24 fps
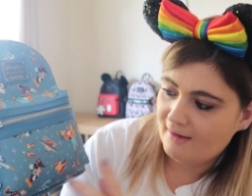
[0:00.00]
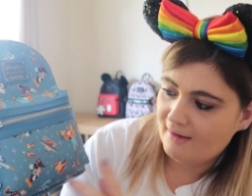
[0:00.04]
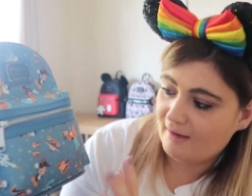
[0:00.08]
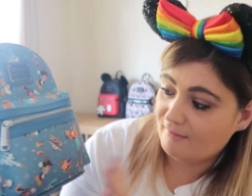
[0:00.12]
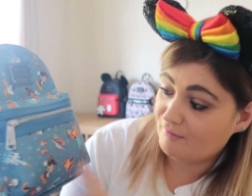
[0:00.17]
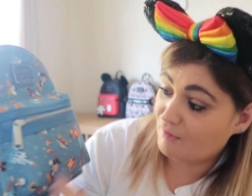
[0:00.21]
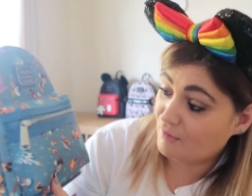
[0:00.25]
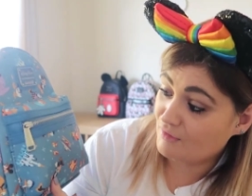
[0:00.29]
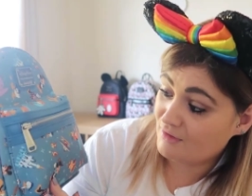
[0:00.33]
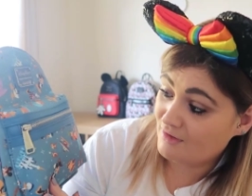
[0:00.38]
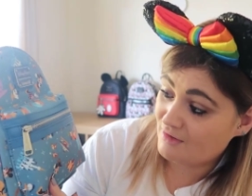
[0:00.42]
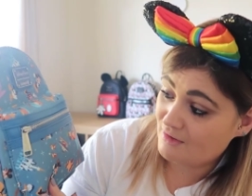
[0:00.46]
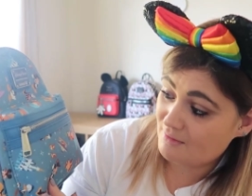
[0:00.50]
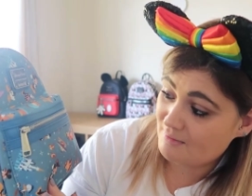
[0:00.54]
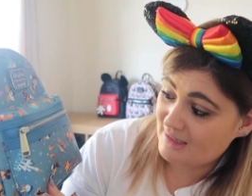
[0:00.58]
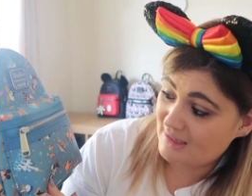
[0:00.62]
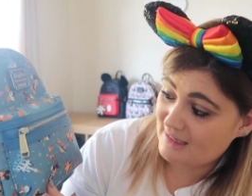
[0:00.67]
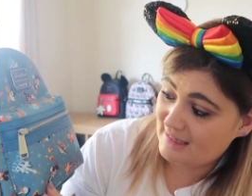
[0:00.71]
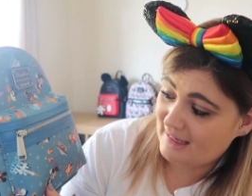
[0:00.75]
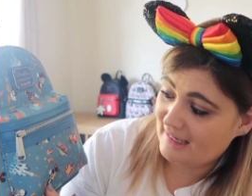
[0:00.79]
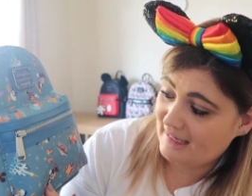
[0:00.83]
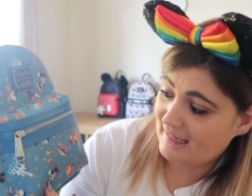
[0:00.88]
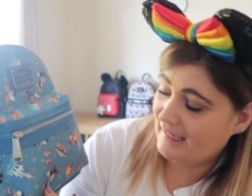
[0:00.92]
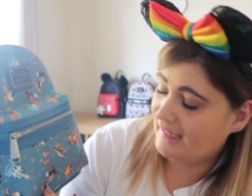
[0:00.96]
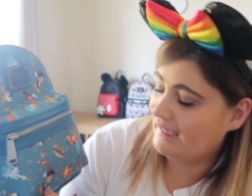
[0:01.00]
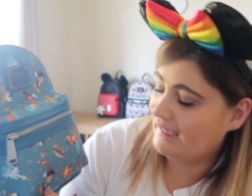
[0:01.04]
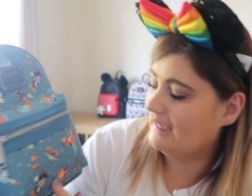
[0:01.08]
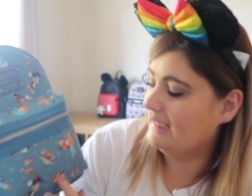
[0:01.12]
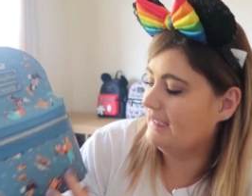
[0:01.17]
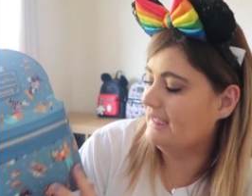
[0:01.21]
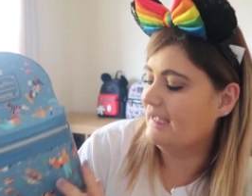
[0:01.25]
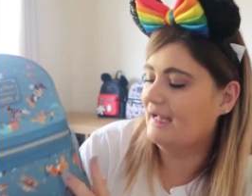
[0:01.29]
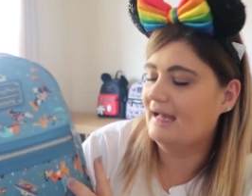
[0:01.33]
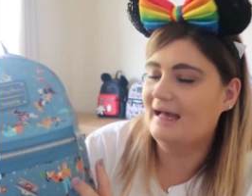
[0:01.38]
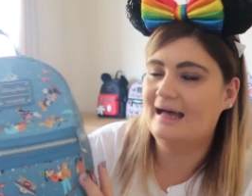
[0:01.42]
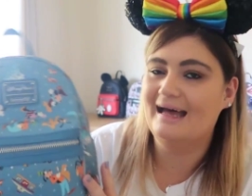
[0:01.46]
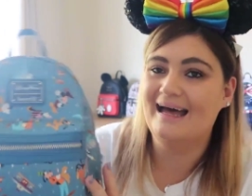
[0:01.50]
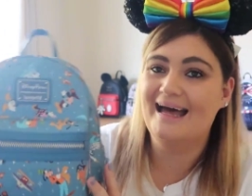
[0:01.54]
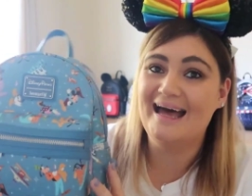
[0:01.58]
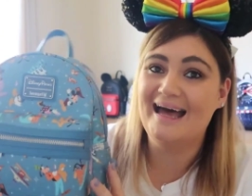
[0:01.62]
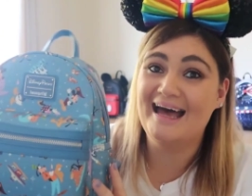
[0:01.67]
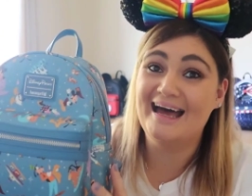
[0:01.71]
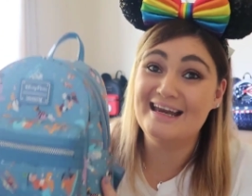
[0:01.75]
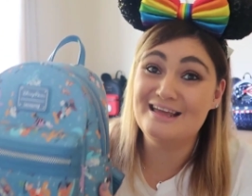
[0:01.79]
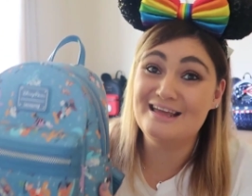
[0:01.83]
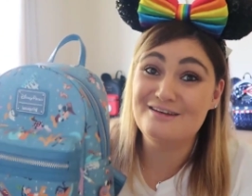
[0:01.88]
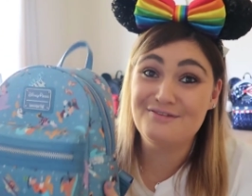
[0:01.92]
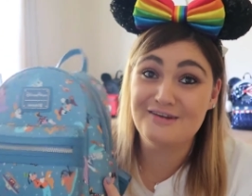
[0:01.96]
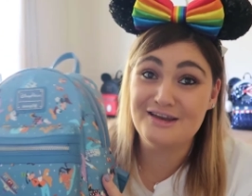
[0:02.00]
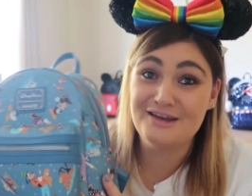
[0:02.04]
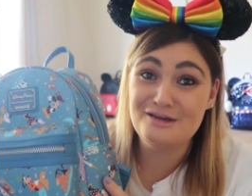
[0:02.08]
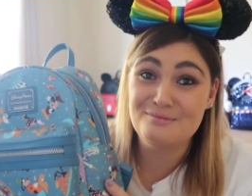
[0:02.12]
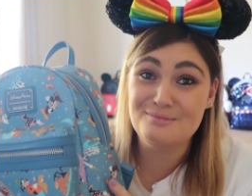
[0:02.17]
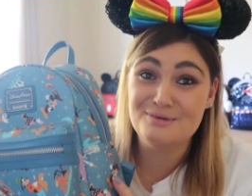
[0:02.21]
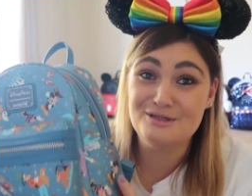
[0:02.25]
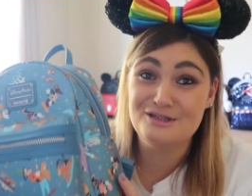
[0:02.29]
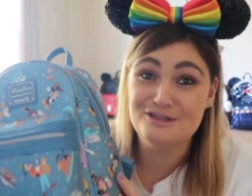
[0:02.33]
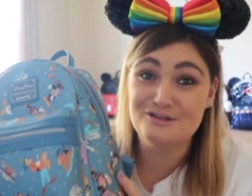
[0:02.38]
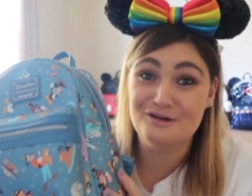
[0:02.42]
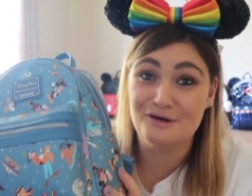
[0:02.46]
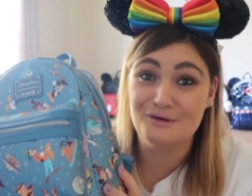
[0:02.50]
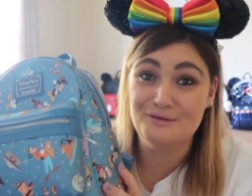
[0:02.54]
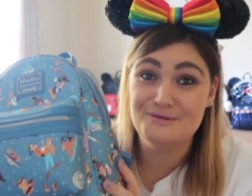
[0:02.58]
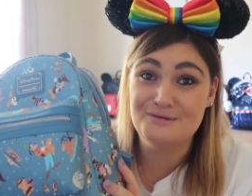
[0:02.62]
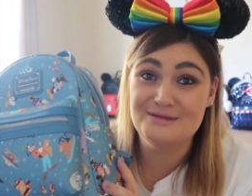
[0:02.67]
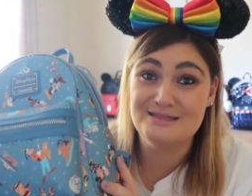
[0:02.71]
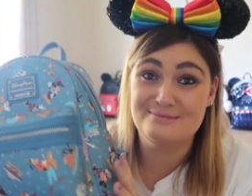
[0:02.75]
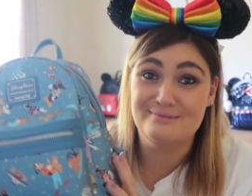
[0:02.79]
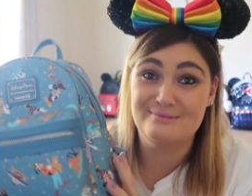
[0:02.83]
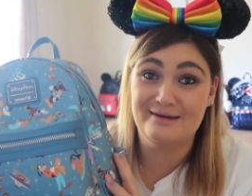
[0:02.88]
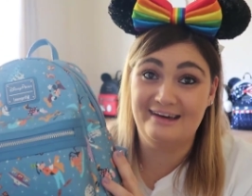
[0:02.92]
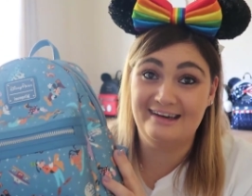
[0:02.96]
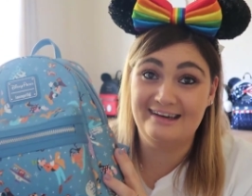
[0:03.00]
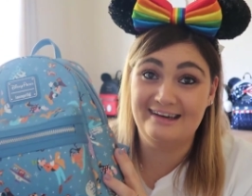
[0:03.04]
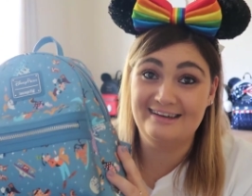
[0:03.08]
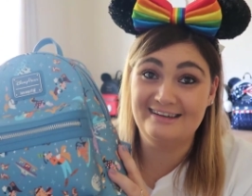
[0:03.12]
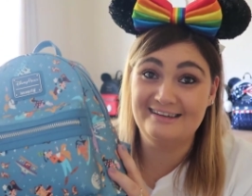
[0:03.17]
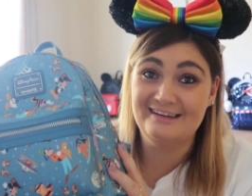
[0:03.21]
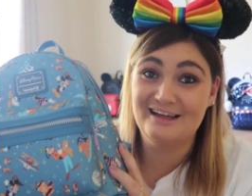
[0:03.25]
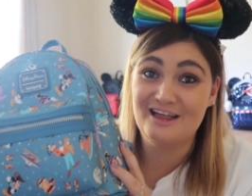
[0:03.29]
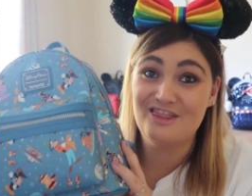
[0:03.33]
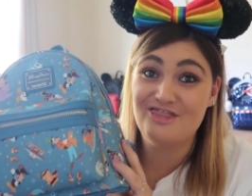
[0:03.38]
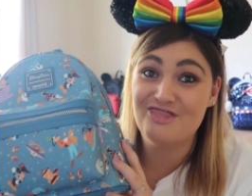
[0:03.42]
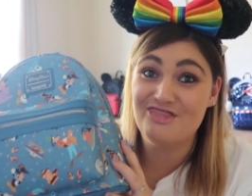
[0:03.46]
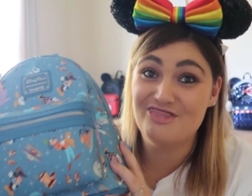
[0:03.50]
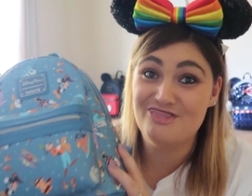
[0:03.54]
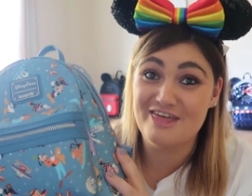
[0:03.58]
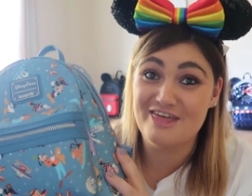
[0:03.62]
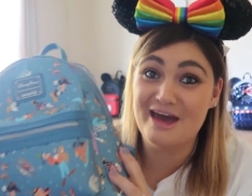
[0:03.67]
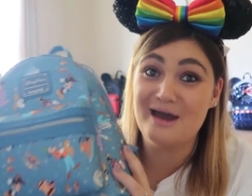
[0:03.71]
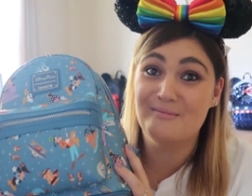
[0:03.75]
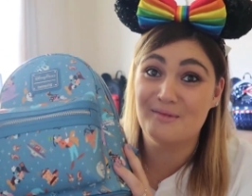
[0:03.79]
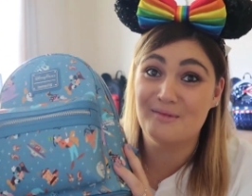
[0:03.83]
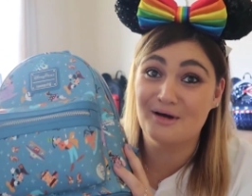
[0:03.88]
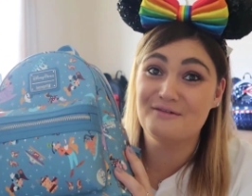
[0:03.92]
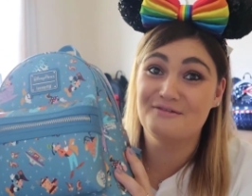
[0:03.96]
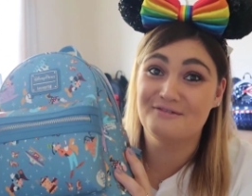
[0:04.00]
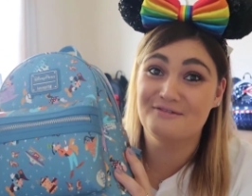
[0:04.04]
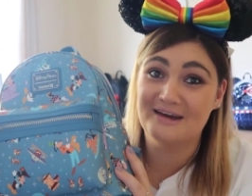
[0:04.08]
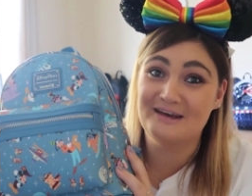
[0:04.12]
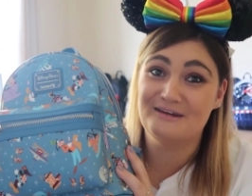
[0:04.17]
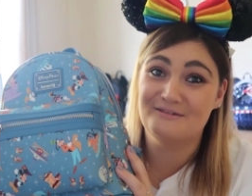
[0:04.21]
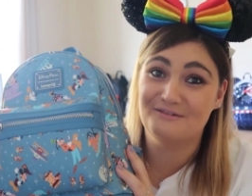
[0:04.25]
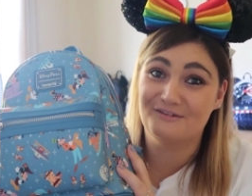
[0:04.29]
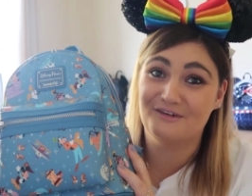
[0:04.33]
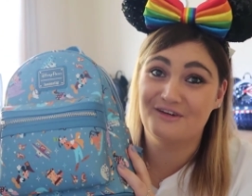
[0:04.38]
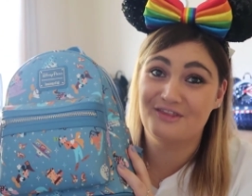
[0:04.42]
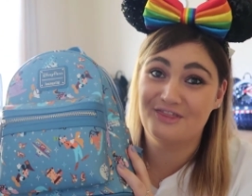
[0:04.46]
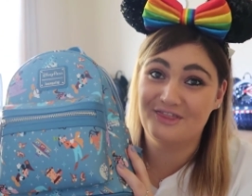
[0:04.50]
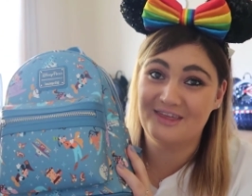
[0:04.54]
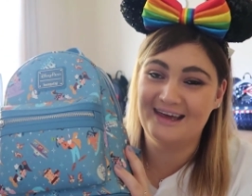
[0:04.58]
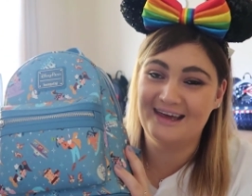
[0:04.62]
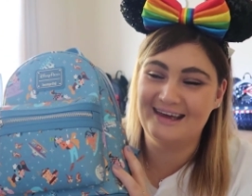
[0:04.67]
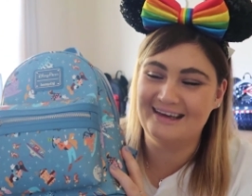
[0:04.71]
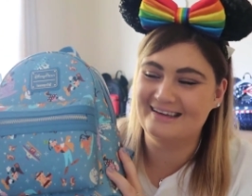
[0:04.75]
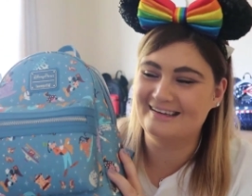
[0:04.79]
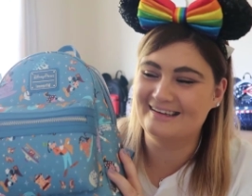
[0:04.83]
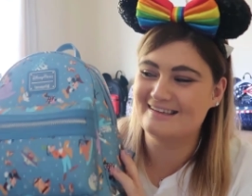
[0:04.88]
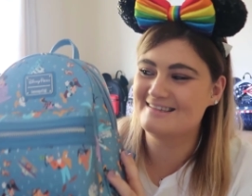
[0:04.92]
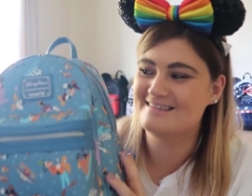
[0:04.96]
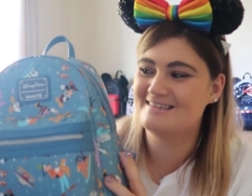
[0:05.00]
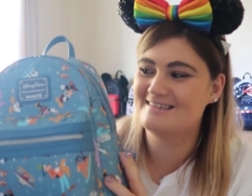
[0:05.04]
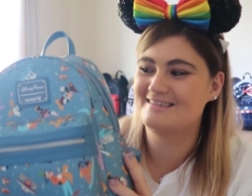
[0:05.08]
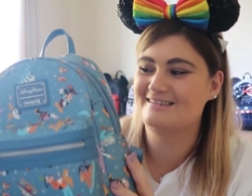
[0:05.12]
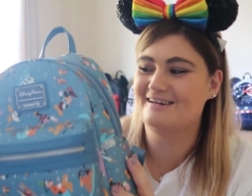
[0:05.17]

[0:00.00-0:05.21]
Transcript: I've got another Mickey, and if anybody knows me, they're my favourite things.